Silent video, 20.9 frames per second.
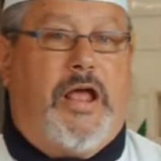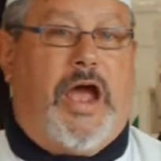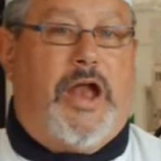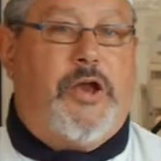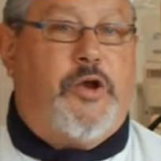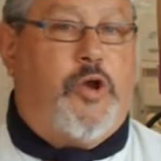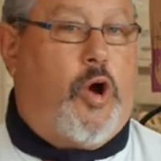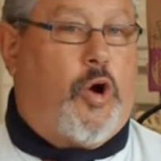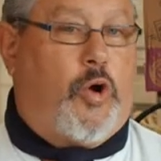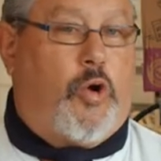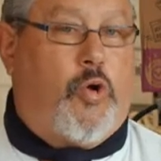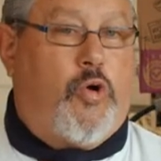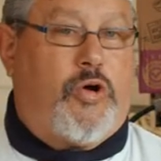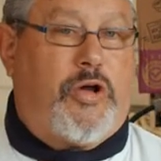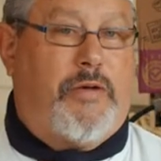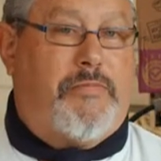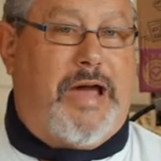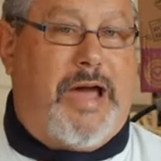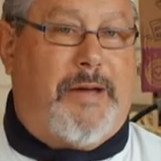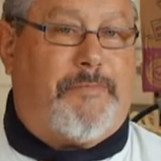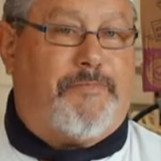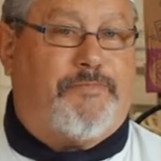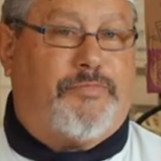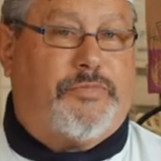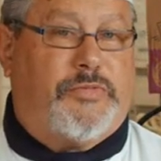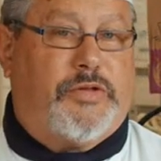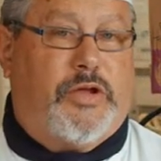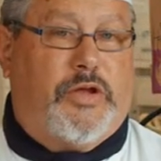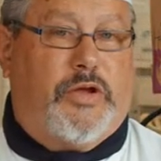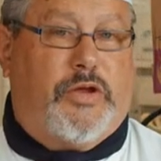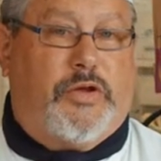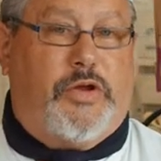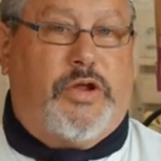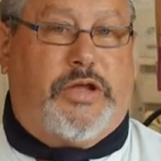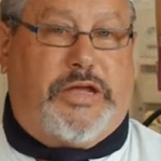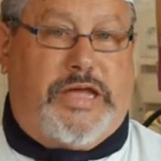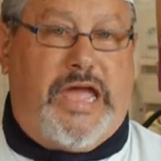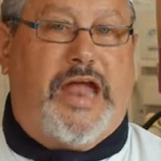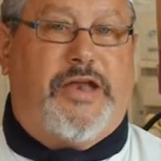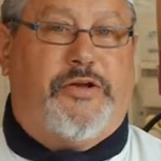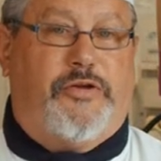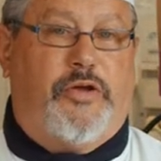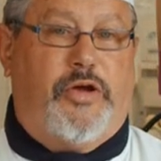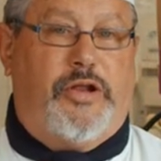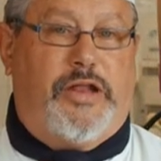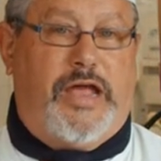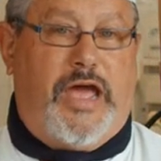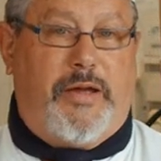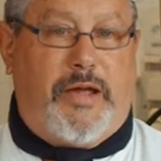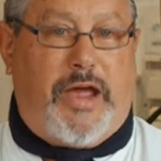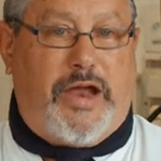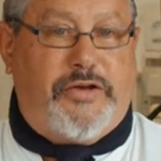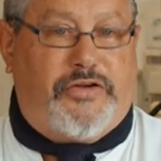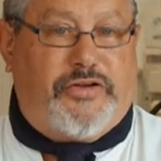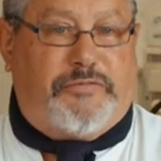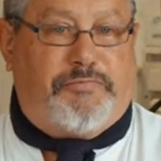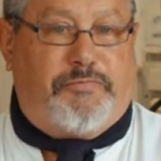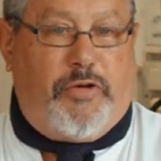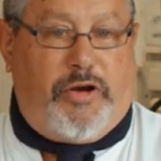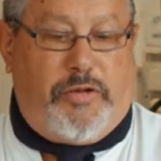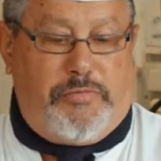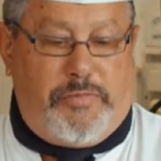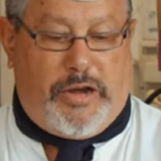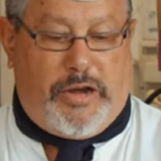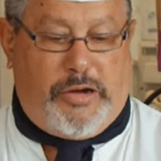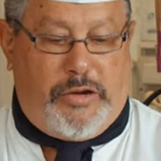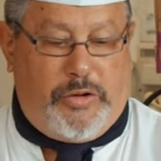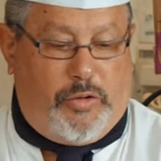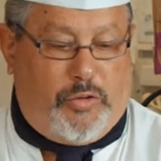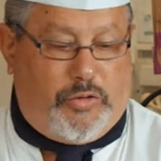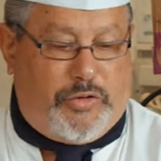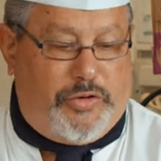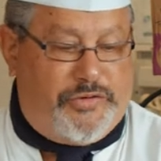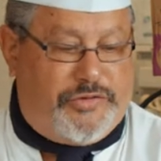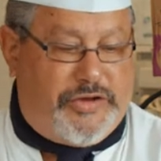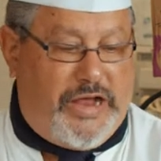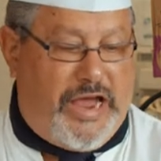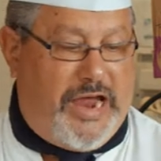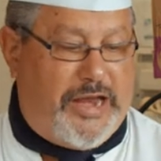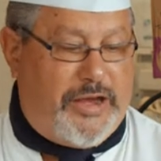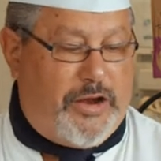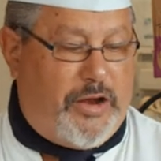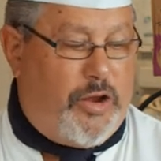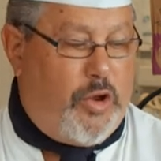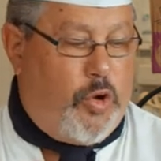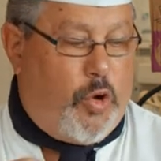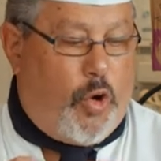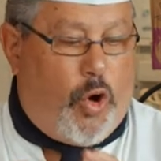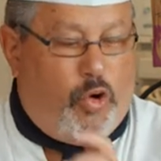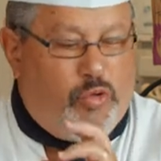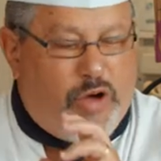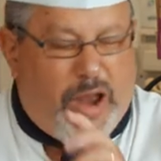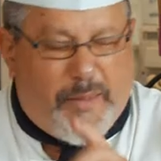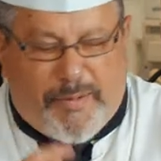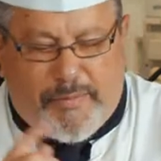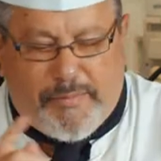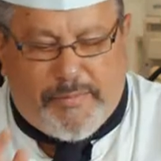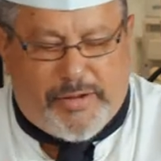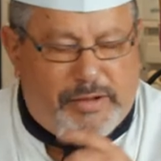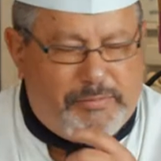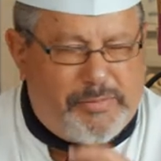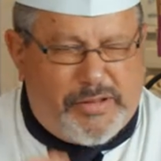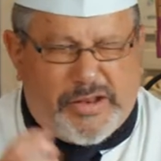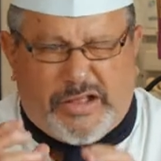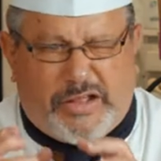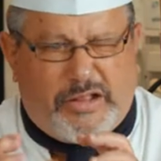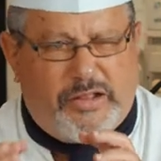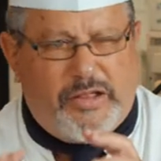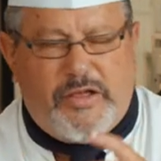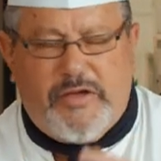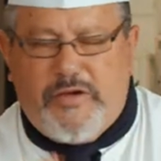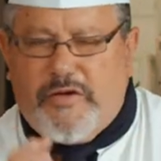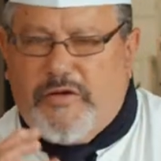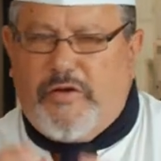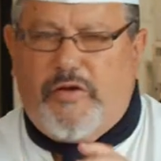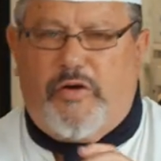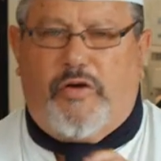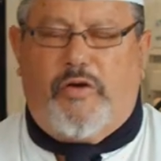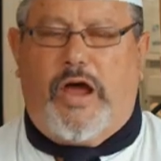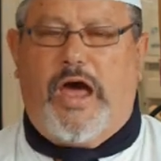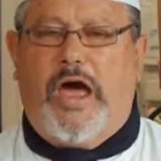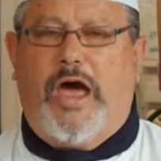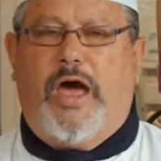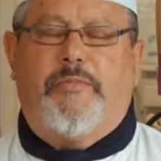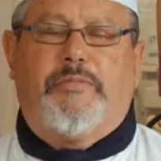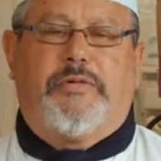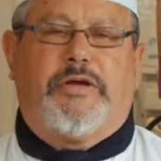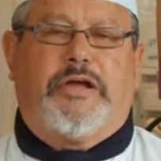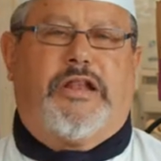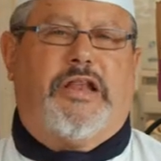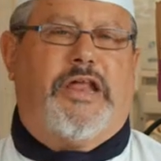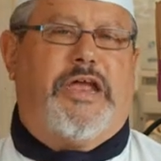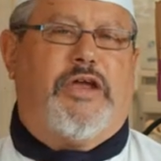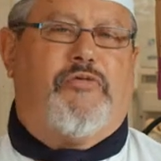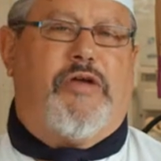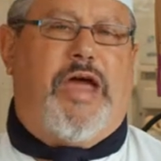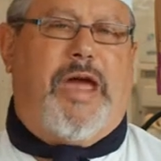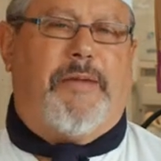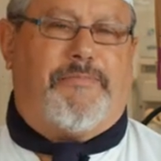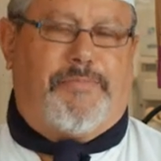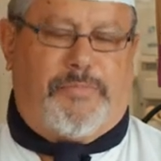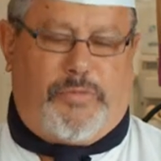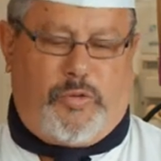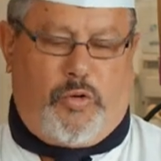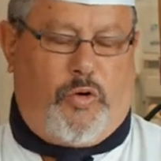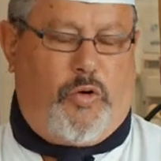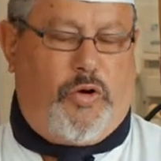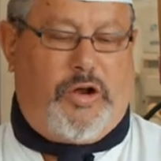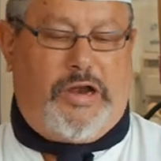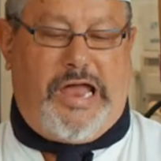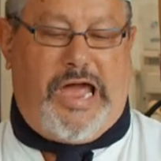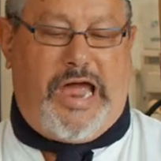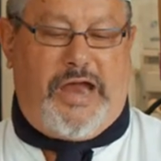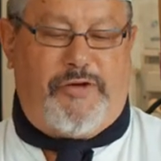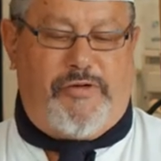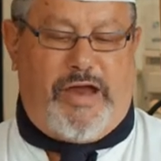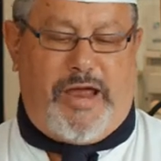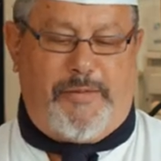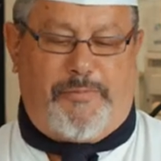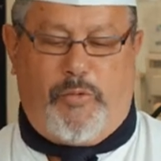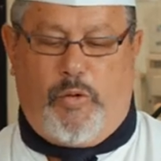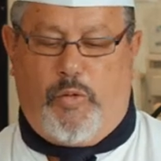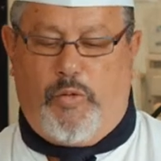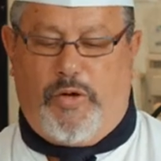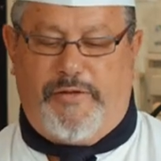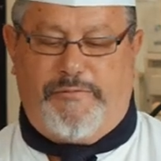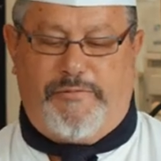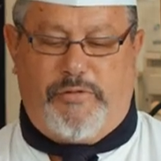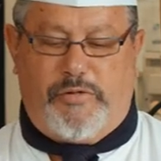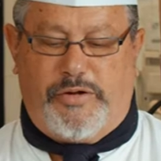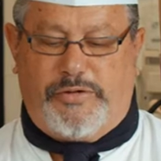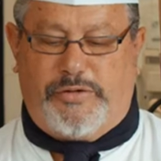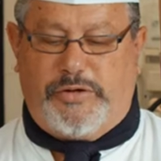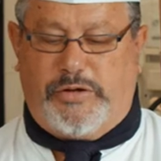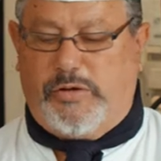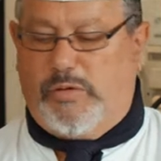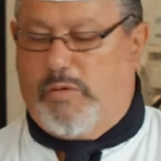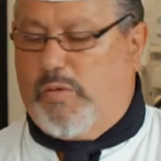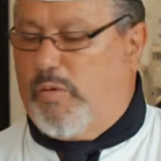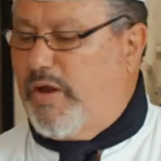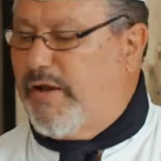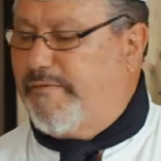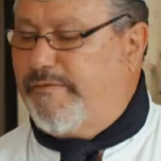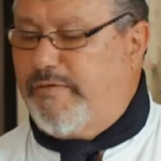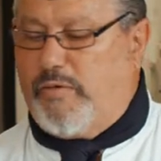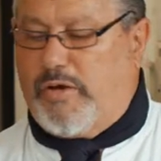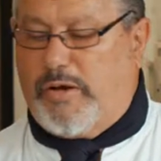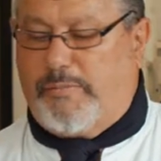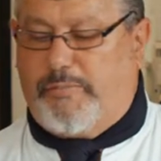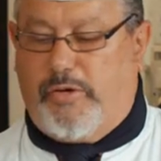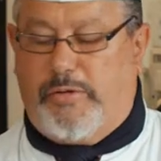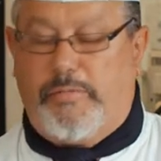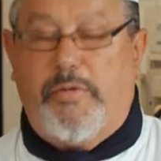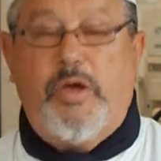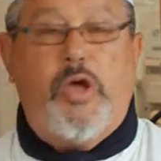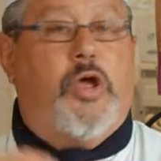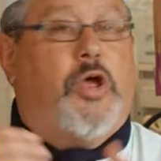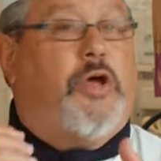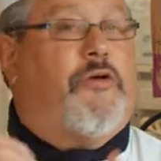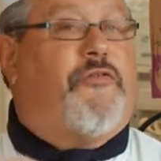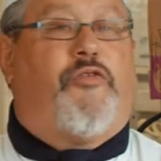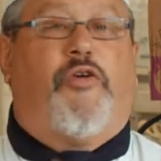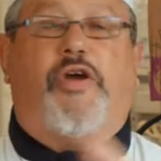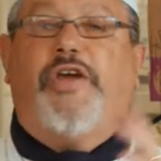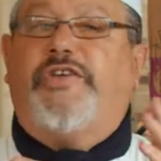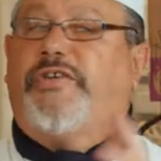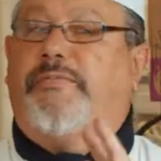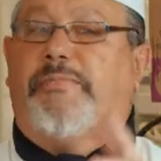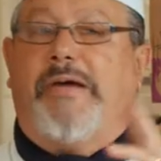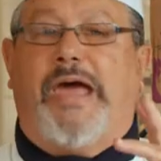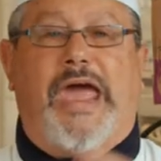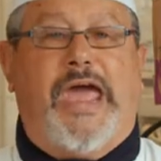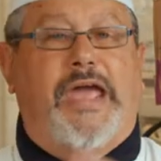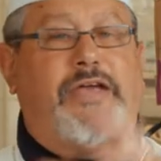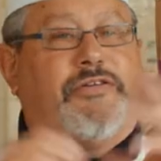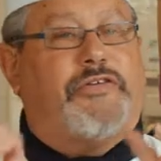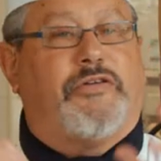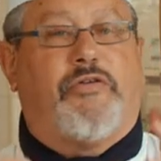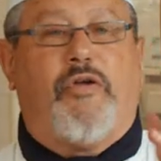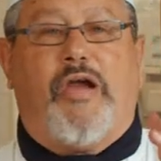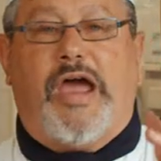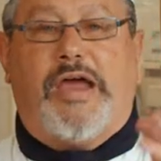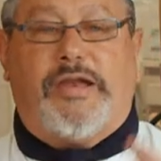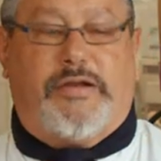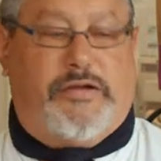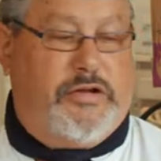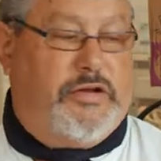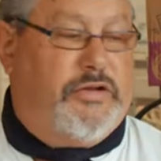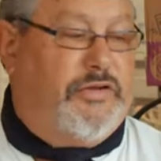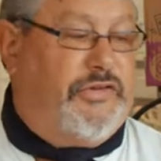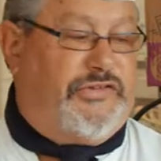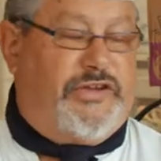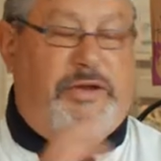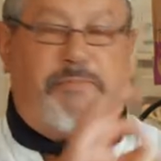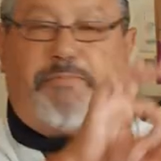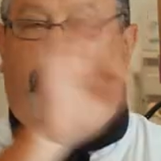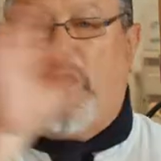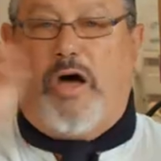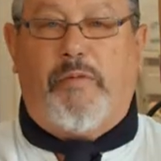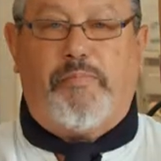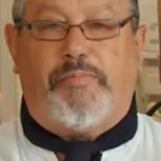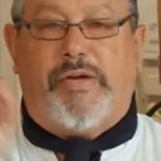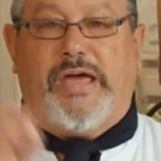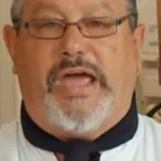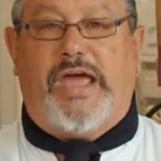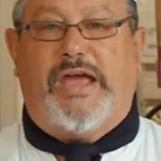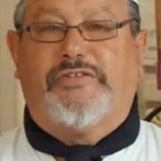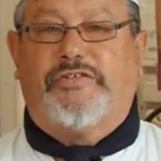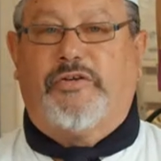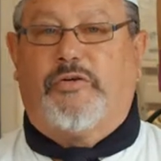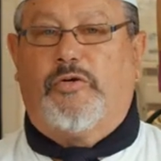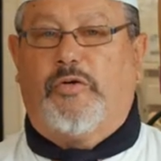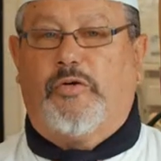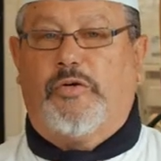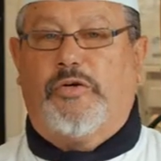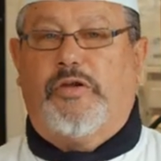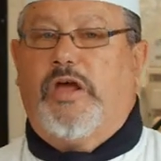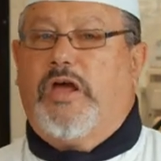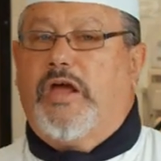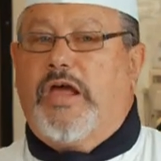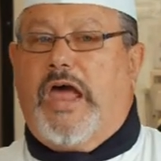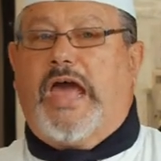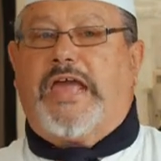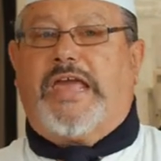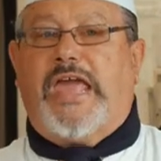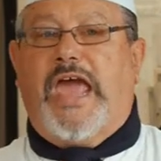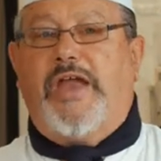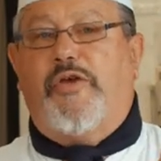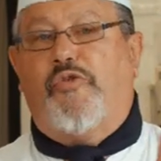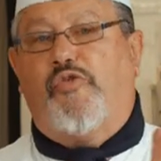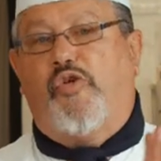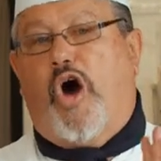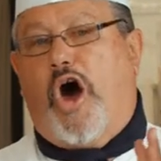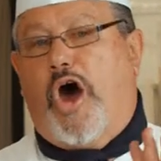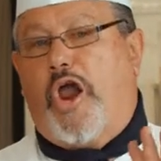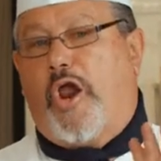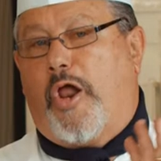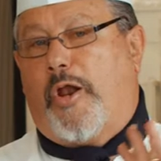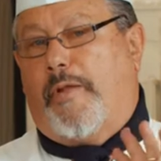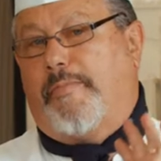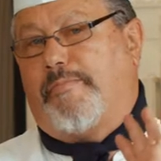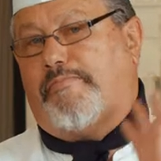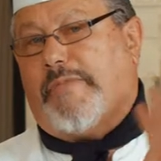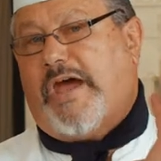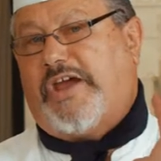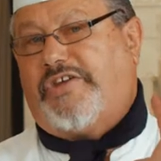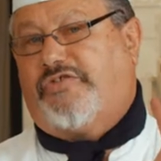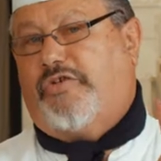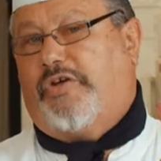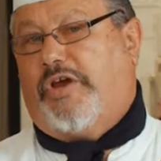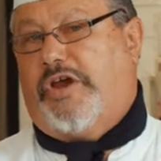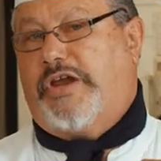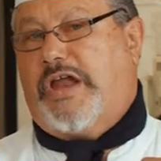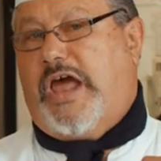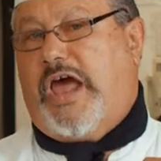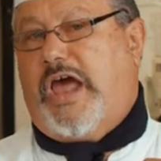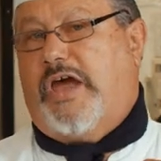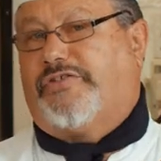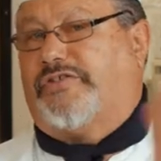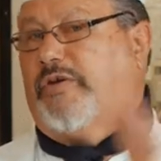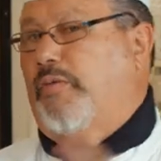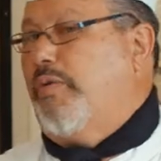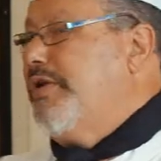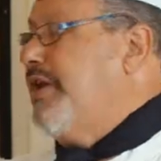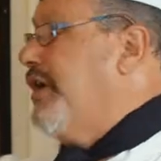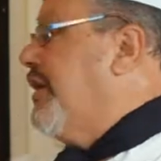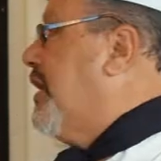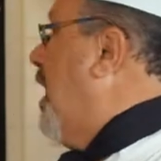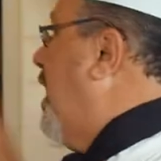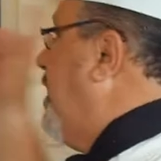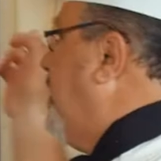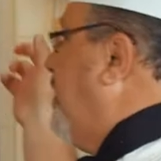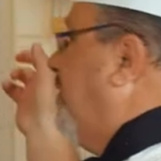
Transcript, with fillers: and not cook them up, you can do that and just put a little container or wrap them in a bit of um, cling wrap or glad wrap or whatever you want to do or whatever you want to put them. Freezer bags are great. Ziploc bags are good. Again, write on them. Make sure you know. So when you go